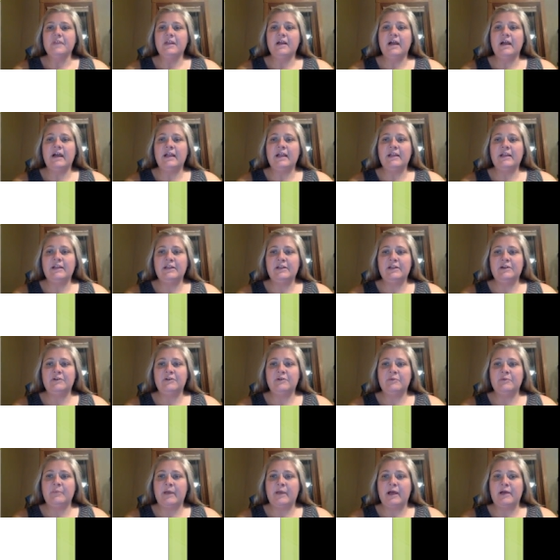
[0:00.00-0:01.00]
I
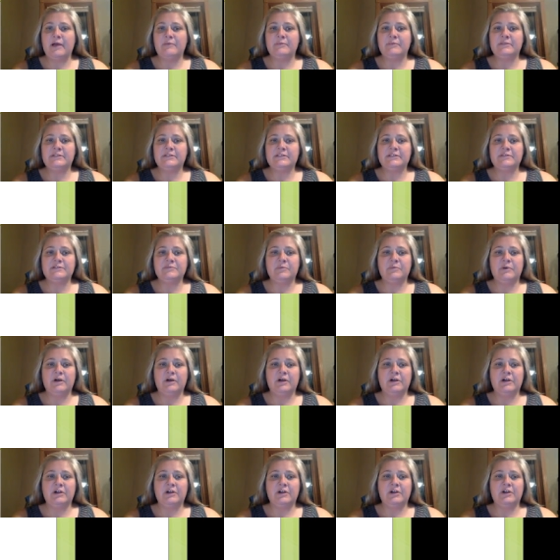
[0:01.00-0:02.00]
know about Mrs.
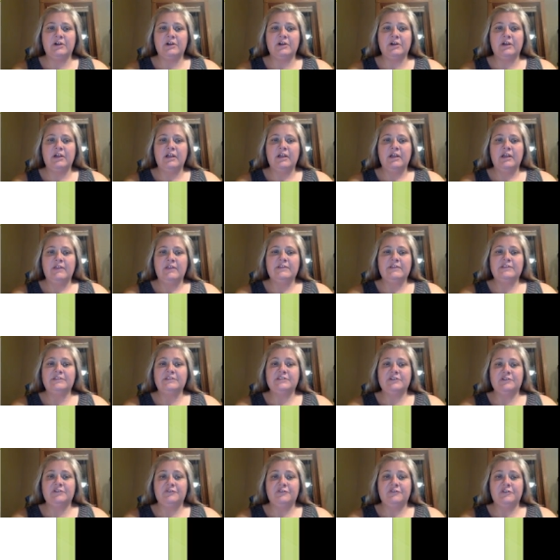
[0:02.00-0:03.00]
Walker. This is
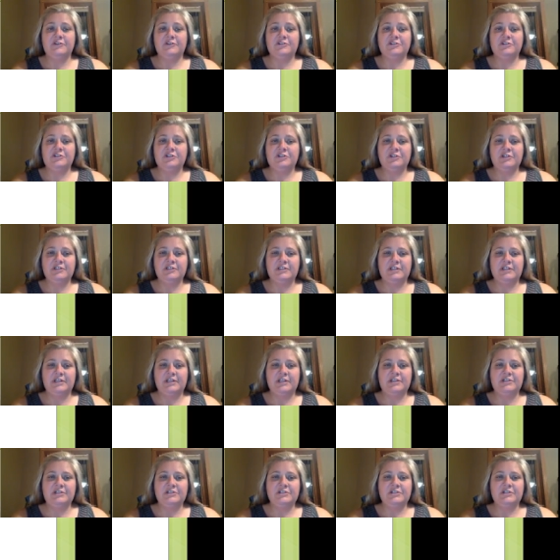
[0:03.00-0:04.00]
her first year to
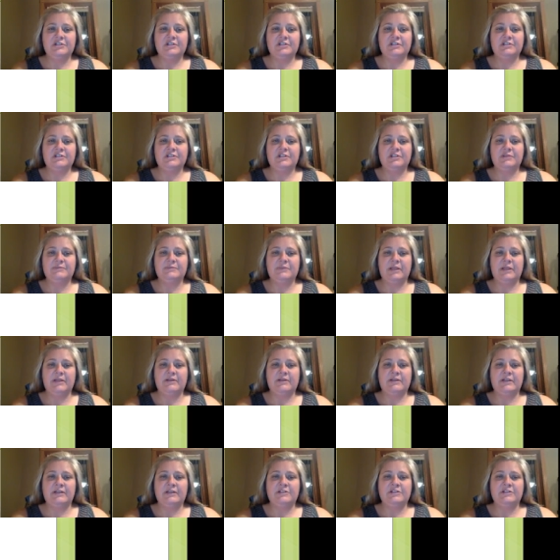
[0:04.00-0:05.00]
teach. She
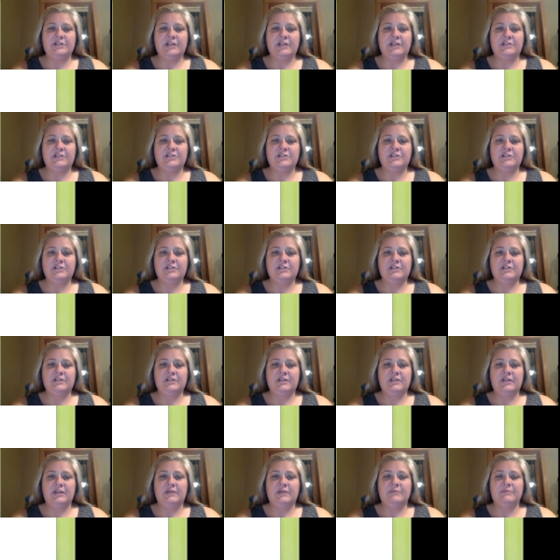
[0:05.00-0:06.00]
obtained education
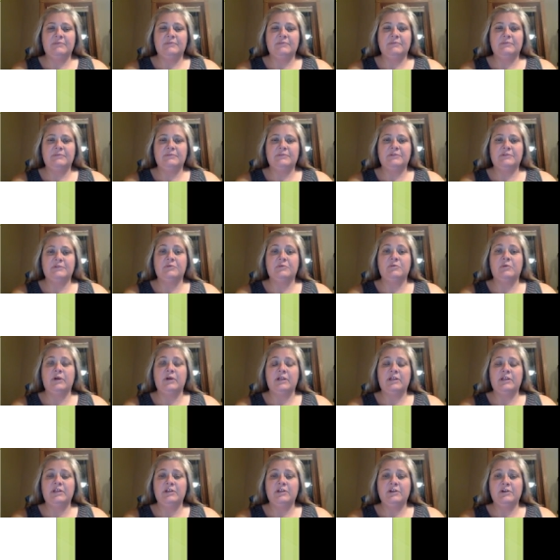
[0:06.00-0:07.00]
up to
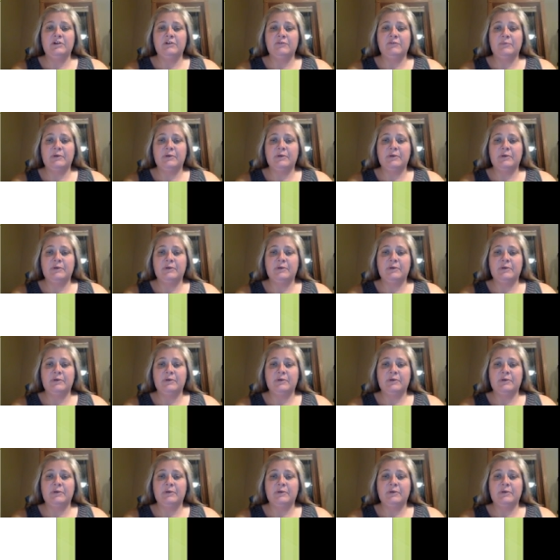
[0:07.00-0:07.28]
1 year of